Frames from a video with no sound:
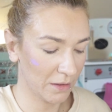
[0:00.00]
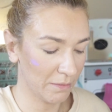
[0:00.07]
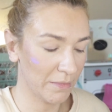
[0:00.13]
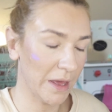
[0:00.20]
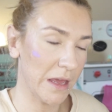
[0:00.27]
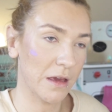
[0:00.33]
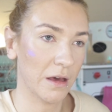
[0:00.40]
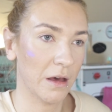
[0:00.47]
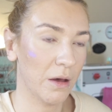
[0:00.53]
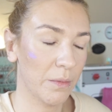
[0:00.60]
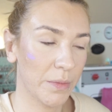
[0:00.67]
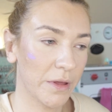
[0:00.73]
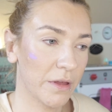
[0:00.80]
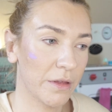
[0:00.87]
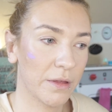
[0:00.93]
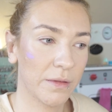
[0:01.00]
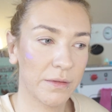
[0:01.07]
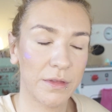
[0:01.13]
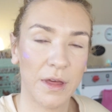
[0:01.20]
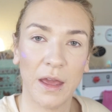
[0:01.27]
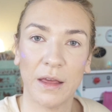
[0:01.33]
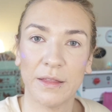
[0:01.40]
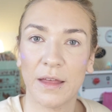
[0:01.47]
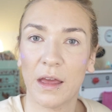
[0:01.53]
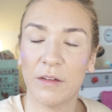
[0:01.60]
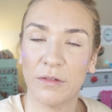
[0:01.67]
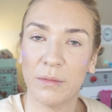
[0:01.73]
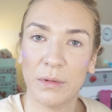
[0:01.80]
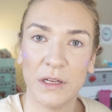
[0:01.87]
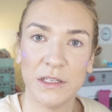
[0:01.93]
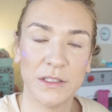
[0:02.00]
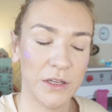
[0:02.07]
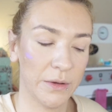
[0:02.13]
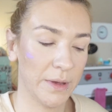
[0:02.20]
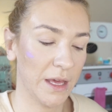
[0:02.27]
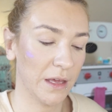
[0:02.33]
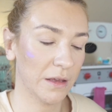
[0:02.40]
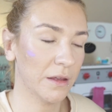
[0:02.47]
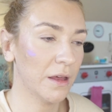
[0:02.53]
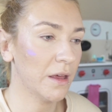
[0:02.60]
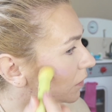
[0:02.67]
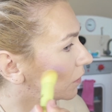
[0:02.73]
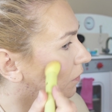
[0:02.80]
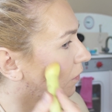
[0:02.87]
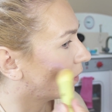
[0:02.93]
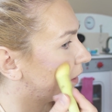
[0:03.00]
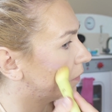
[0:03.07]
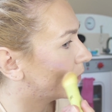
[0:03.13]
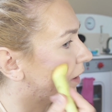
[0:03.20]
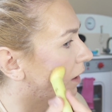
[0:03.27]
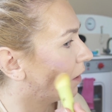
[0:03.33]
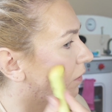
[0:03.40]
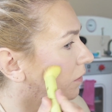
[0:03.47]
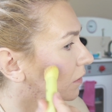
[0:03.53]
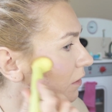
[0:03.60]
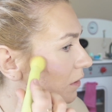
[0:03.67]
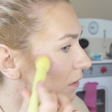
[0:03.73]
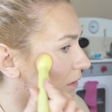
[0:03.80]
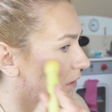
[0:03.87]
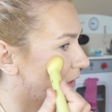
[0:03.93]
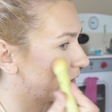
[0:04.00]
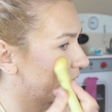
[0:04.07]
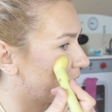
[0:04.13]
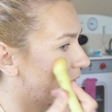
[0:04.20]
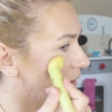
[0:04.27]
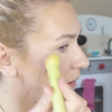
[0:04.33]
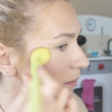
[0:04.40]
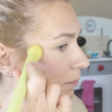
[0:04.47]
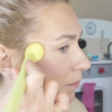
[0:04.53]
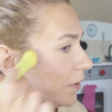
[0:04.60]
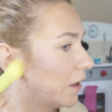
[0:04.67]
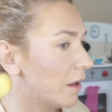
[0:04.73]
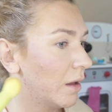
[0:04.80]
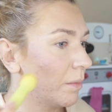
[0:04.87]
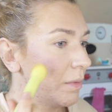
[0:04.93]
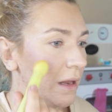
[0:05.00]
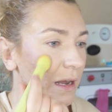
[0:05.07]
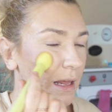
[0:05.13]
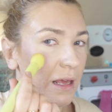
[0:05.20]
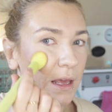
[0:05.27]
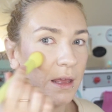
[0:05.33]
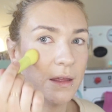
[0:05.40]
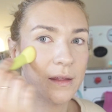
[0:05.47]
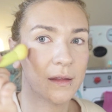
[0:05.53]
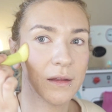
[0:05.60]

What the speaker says: makeup thing that everybody's doing quite well. Like a purpley